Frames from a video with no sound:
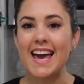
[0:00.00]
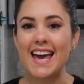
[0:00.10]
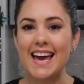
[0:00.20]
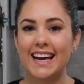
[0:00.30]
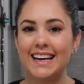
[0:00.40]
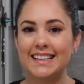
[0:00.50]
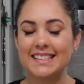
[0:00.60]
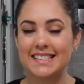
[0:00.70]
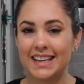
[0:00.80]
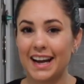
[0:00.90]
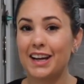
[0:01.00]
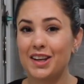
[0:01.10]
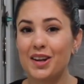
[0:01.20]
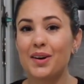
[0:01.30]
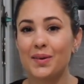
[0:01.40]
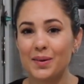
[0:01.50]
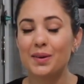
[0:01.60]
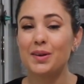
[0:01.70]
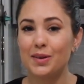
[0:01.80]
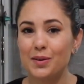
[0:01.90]
And I know
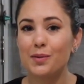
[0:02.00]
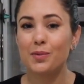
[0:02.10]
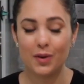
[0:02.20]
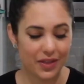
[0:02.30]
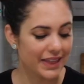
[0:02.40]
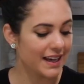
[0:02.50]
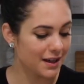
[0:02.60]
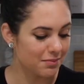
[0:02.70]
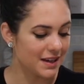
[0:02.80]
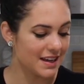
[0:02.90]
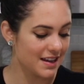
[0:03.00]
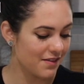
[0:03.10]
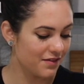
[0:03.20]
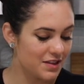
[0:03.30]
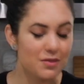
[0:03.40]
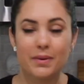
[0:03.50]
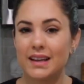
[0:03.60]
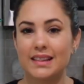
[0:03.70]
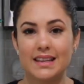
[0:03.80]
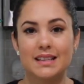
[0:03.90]
you will thank me if you
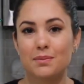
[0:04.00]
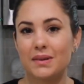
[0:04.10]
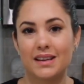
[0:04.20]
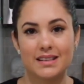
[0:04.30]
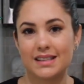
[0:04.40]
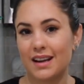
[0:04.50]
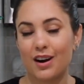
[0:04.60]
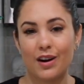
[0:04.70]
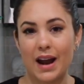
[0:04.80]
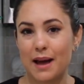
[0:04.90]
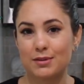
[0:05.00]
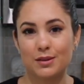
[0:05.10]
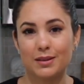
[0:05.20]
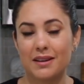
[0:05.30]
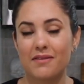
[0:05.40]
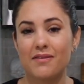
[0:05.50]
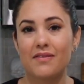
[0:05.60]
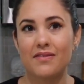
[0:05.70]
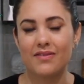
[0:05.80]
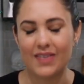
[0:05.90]
make these because they are absolutely
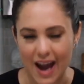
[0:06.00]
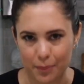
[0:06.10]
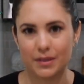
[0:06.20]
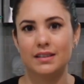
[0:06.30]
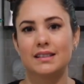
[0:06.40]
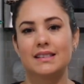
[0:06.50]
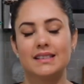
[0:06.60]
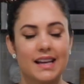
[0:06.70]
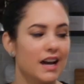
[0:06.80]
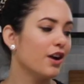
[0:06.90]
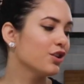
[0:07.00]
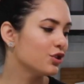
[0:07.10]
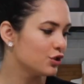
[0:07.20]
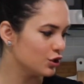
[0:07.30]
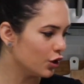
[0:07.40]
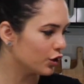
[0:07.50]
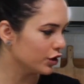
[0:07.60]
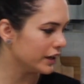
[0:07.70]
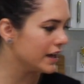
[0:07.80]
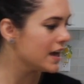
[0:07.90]
fabulous. They are so
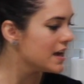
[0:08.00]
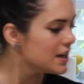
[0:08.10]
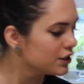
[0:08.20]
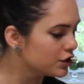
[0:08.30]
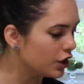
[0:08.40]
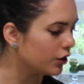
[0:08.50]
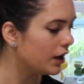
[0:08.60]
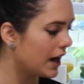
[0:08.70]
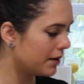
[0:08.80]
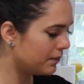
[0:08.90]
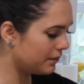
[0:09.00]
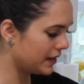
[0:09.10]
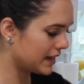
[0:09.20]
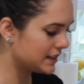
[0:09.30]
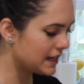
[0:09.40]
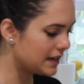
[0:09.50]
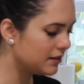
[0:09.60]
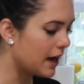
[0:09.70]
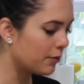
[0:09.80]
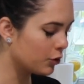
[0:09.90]
good. So like I
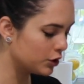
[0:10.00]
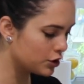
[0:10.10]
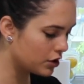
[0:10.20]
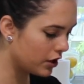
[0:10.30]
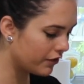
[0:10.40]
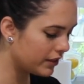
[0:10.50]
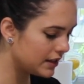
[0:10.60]
said, I'm going to cover